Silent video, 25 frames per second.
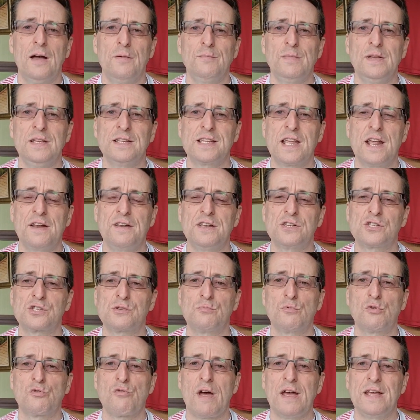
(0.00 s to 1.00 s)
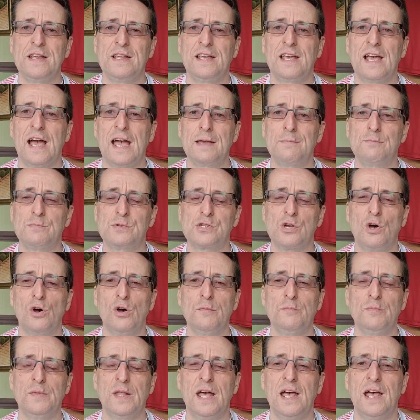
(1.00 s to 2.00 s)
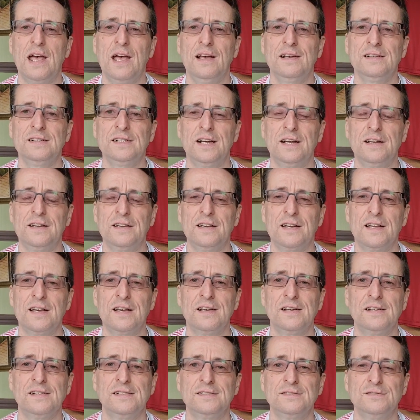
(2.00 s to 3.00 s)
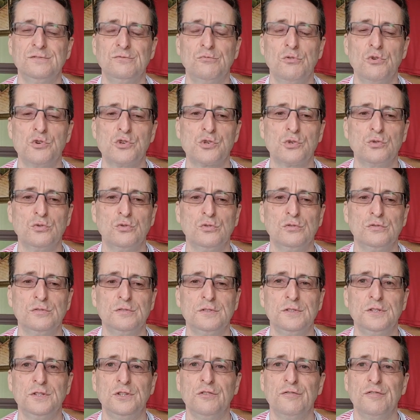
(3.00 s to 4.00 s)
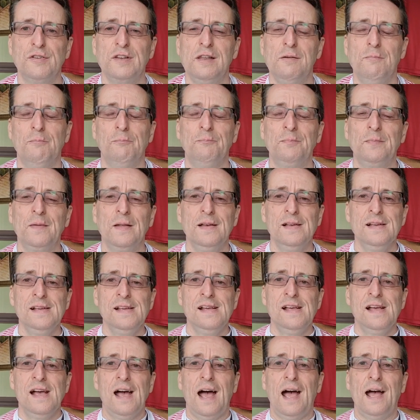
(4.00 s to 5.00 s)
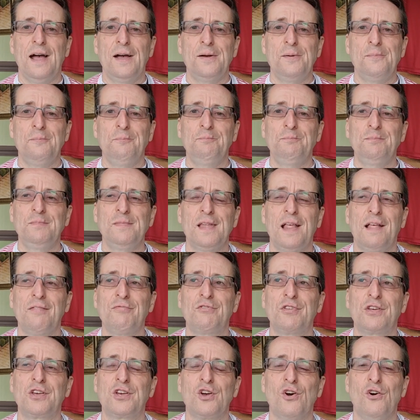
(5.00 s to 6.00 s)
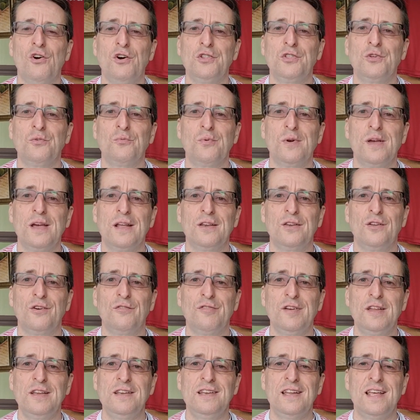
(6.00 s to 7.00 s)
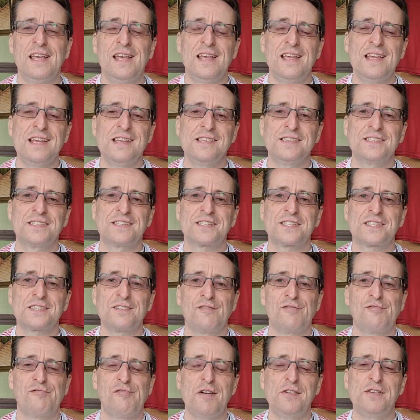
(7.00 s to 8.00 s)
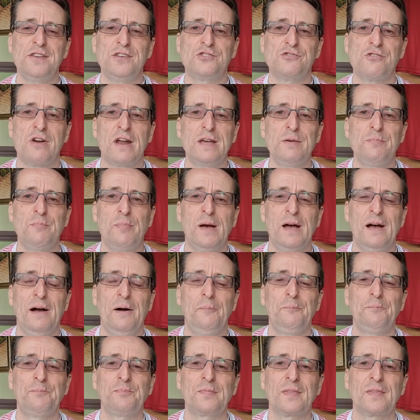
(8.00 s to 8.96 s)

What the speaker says: He's getting some great game time there, and Walsall loving him. The guy that we're loving is Freddie Draper.